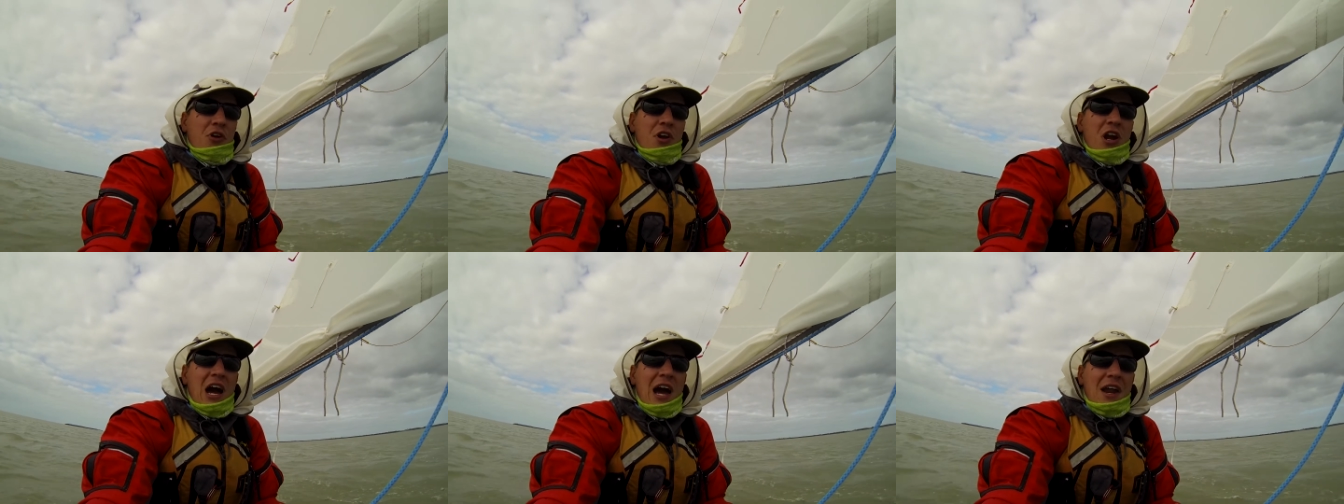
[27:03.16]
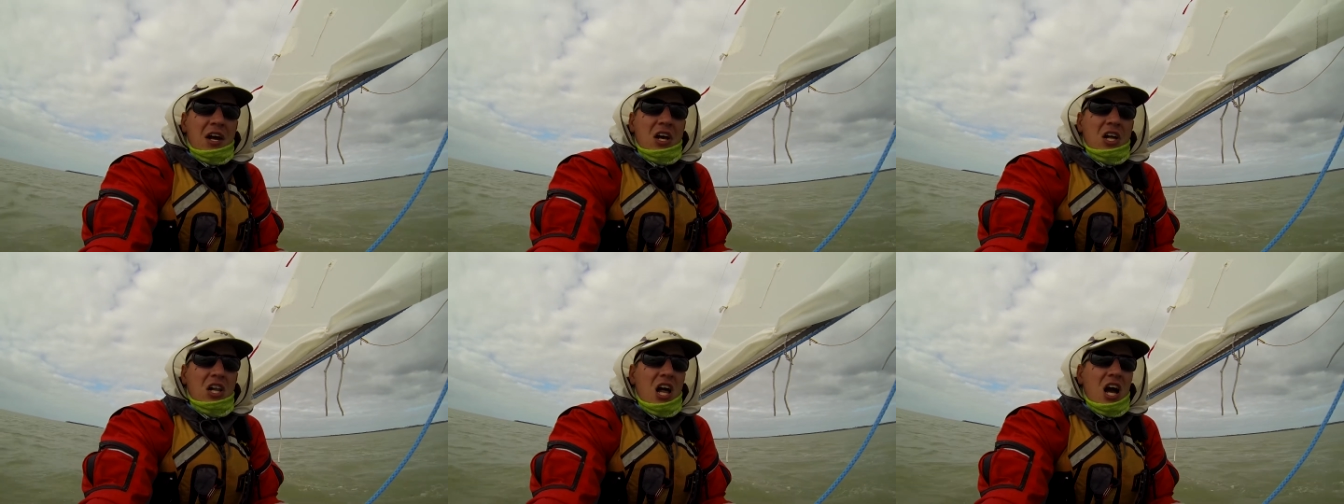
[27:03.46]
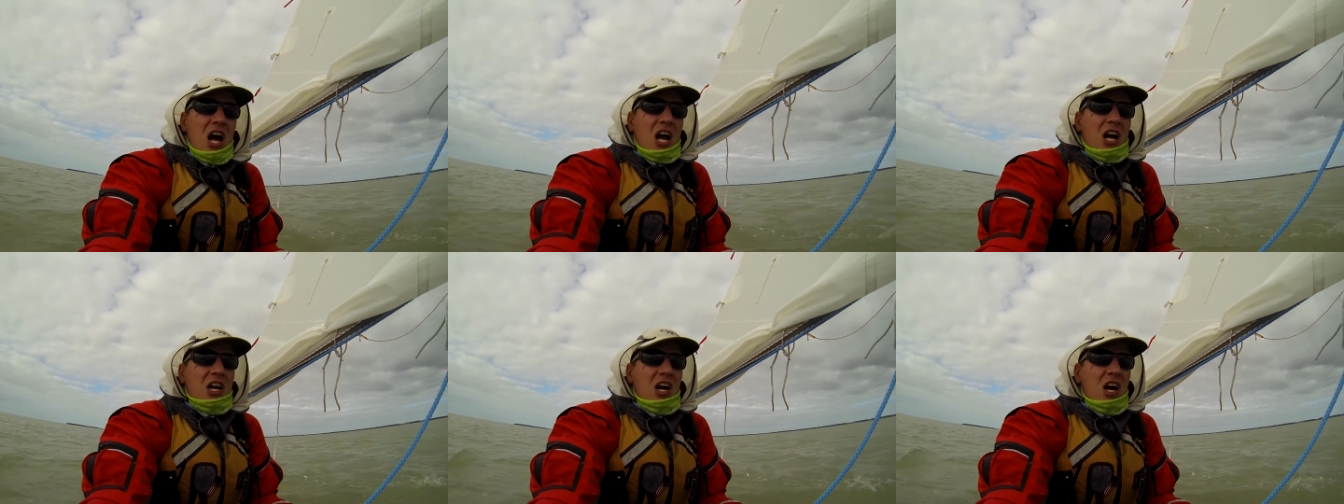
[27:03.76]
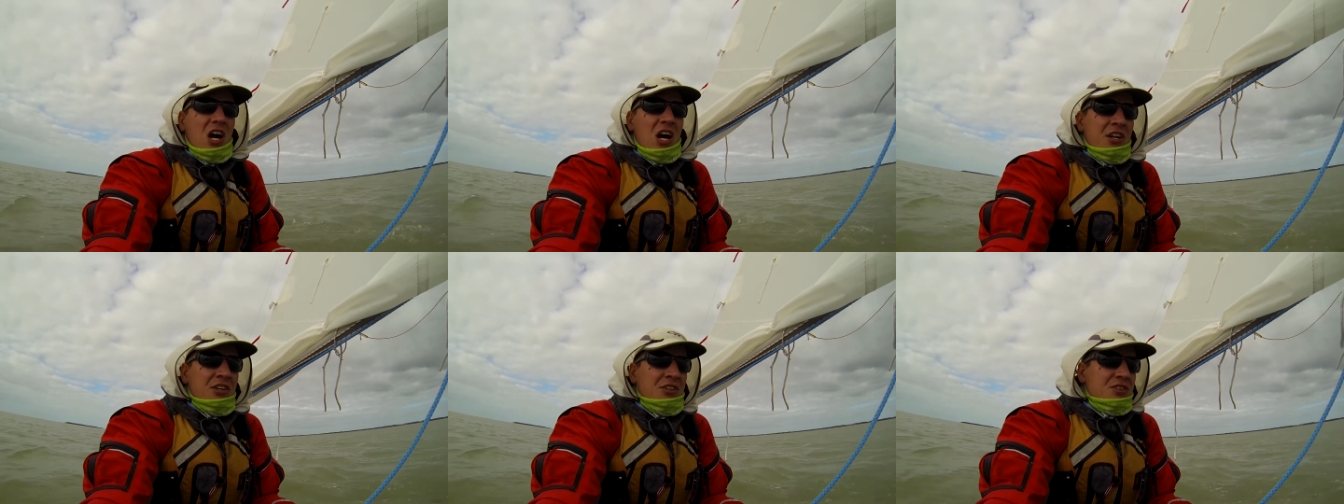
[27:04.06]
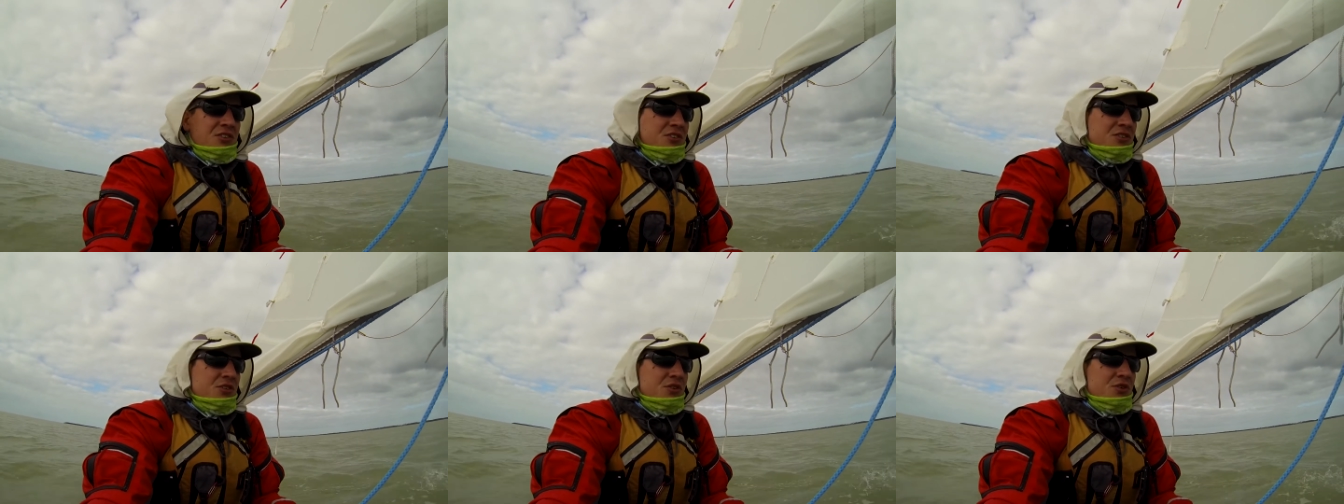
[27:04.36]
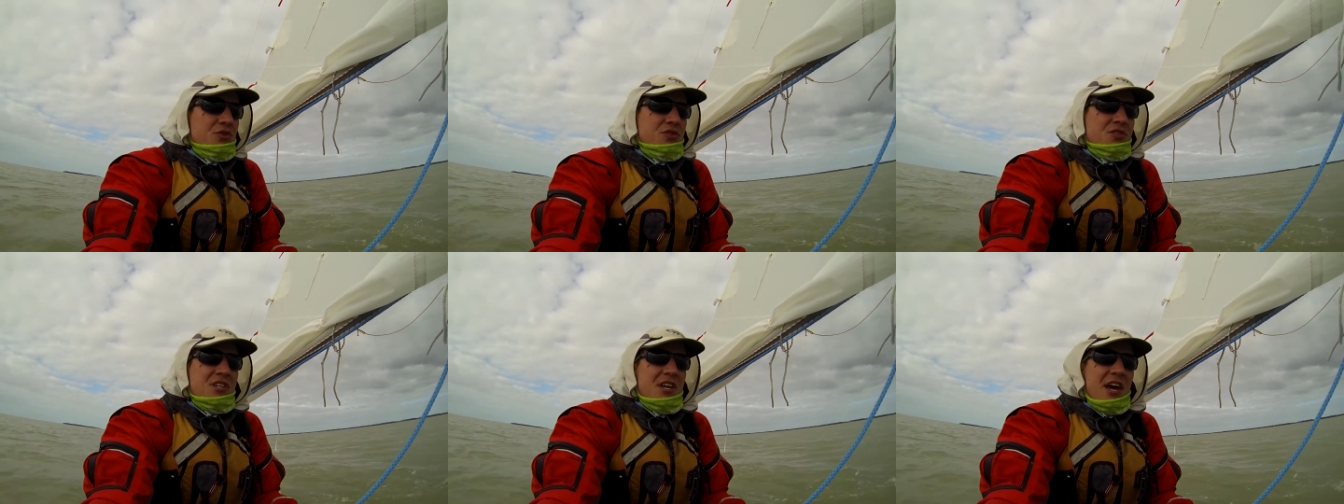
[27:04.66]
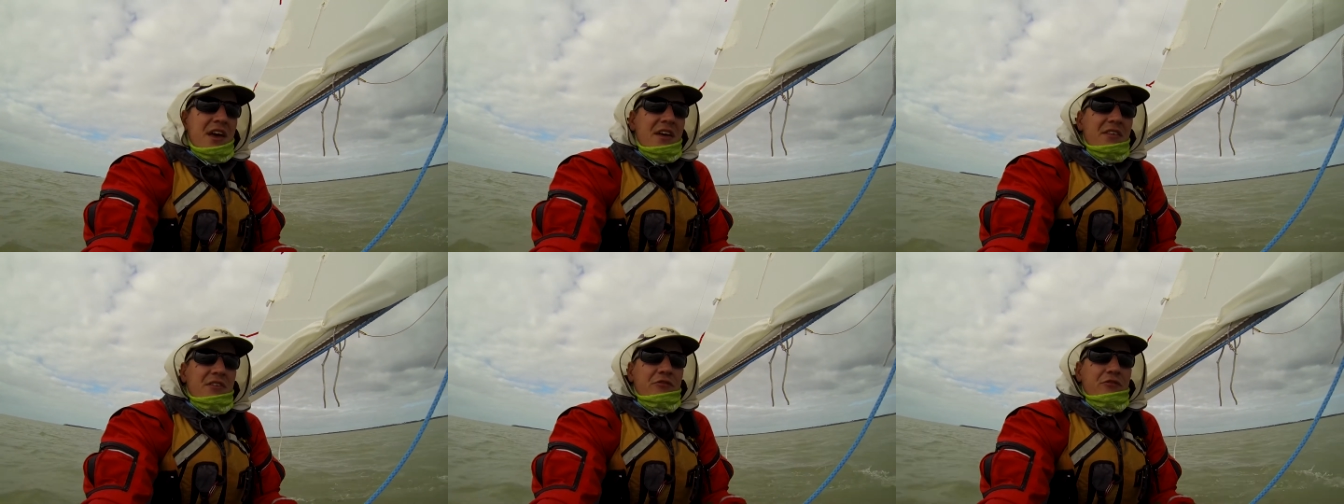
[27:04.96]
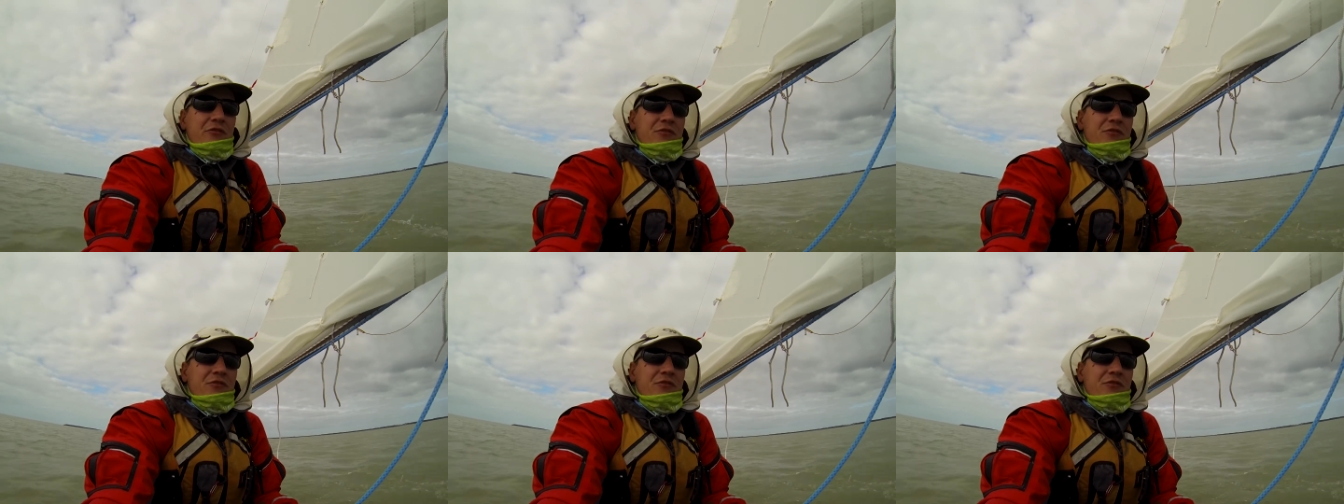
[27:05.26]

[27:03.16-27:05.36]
9 o'clock on Tuesday,